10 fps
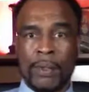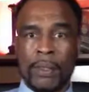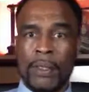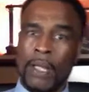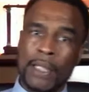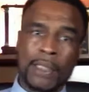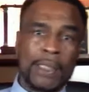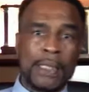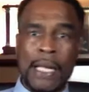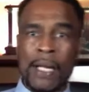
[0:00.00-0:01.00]
Knocking it
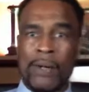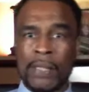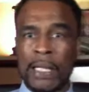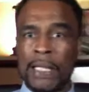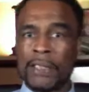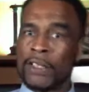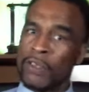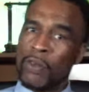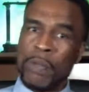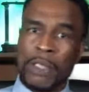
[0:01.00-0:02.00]
down, guys. Let's
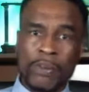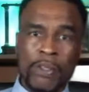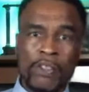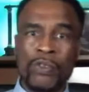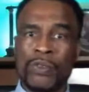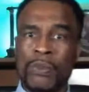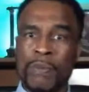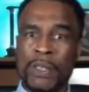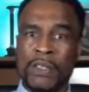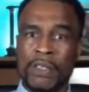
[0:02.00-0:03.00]
do some
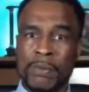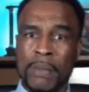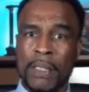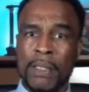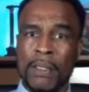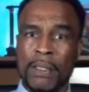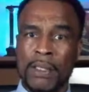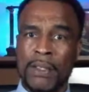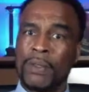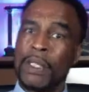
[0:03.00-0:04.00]
business, man.
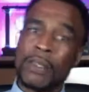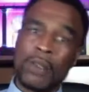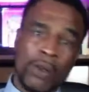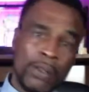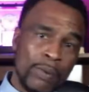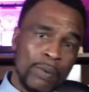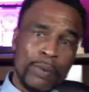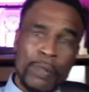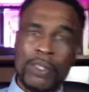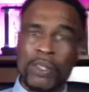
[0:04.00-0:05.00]
They thought that we
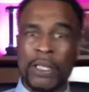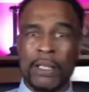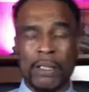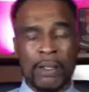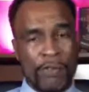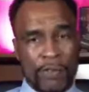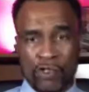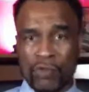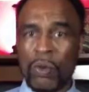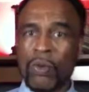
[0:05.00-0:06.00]
wasn't thick enough and
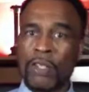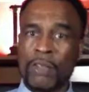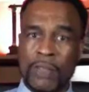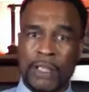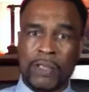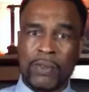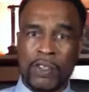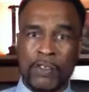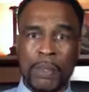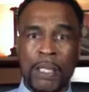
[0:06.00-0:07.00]
strong enough to get through
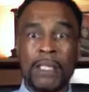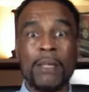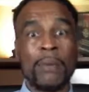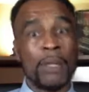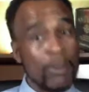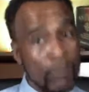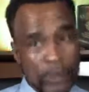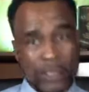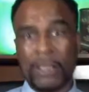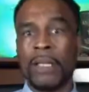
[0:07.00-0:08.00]
this pandemic, and we
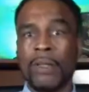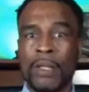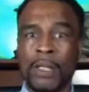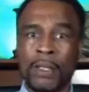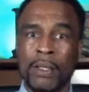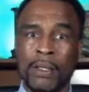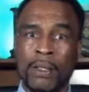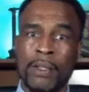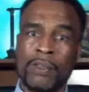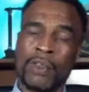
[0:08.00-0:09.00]
still here.
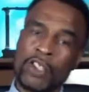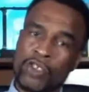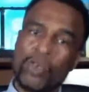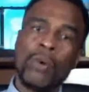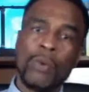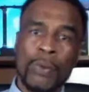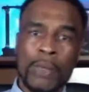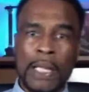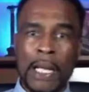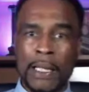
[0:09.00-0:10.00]
So let's show them what we
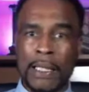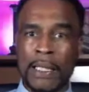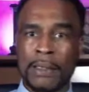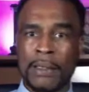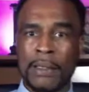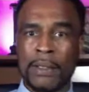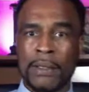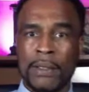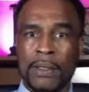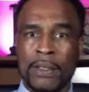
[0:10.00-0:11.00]
got, guys.
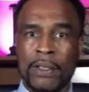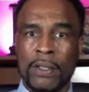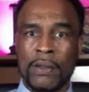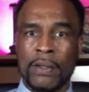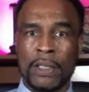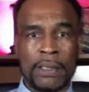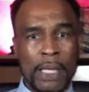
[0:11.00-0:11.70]
Let's